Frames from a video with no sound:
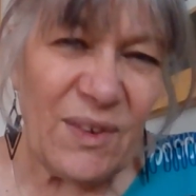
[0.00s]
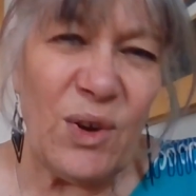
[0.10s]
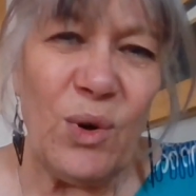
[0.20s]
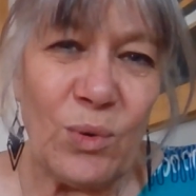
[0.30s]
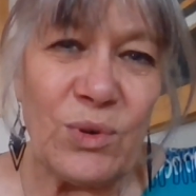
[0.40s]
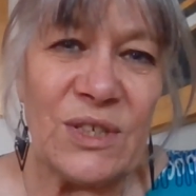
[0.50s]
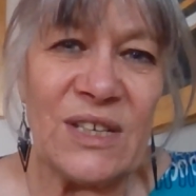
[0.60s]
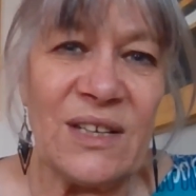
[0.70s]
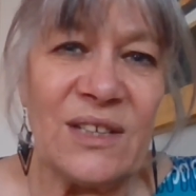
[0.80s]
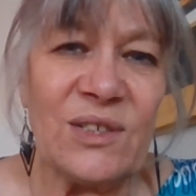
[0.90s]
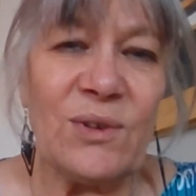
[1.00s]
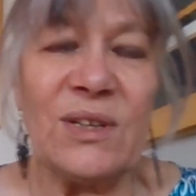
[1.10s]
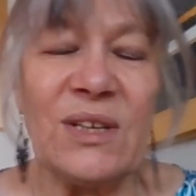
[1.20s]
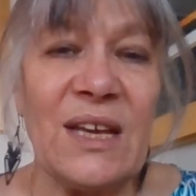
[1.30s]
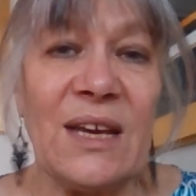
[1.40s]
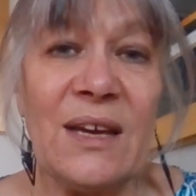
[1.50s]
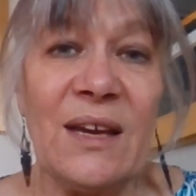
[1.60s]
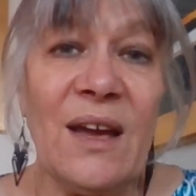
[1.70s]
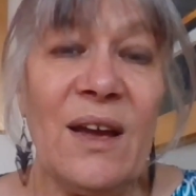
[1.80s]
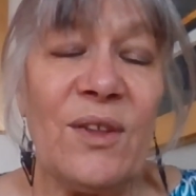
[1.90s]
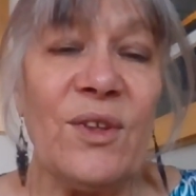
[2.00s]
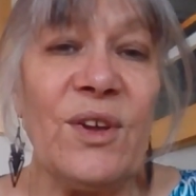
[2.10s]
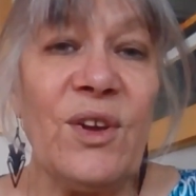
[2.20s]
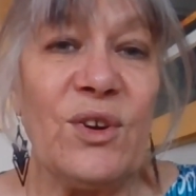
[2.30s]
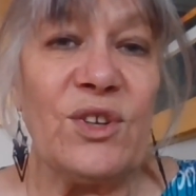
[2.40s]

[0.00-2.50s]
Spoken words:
coat sort of thing that you